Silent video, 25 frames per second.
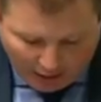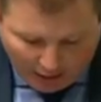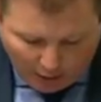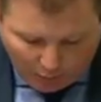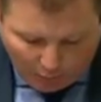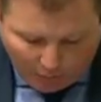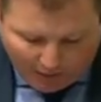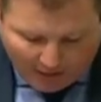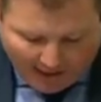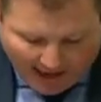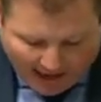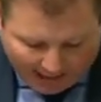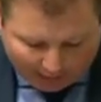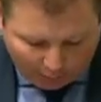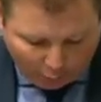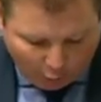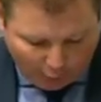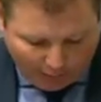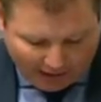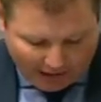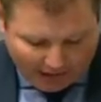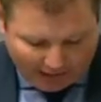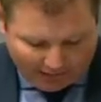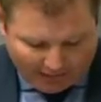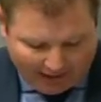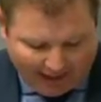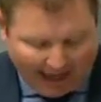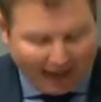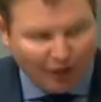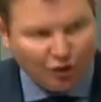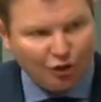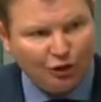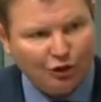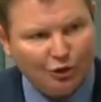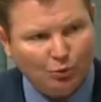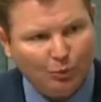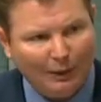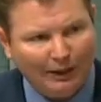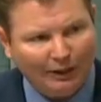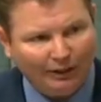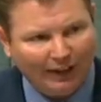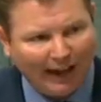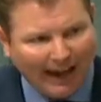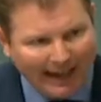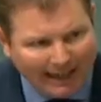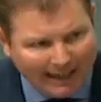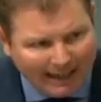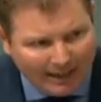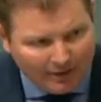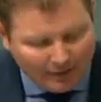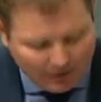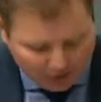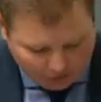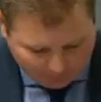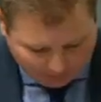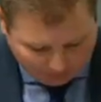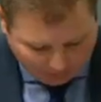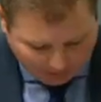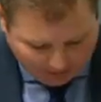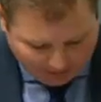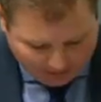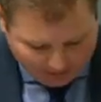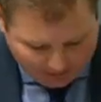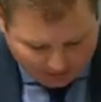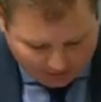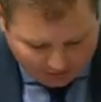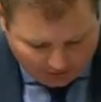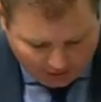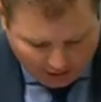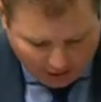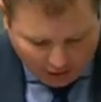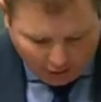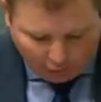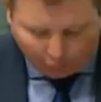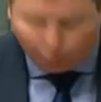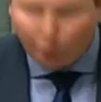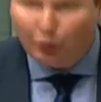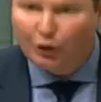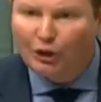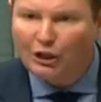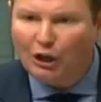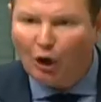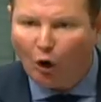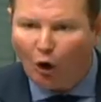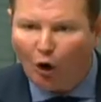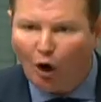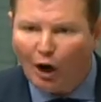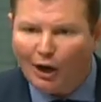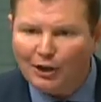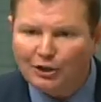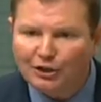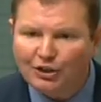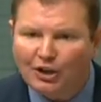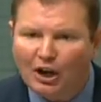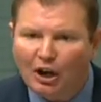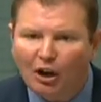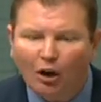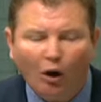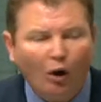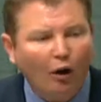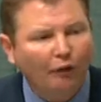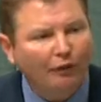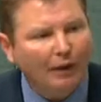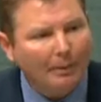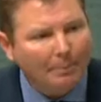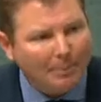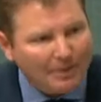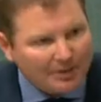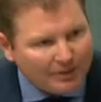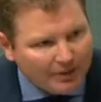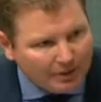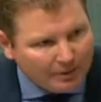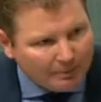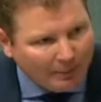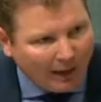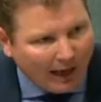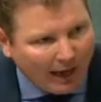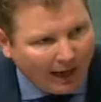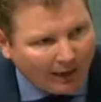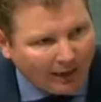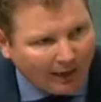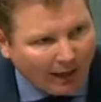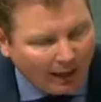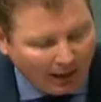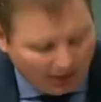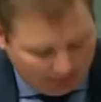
without looking at the actions we take in this place through the eyes of a business partner.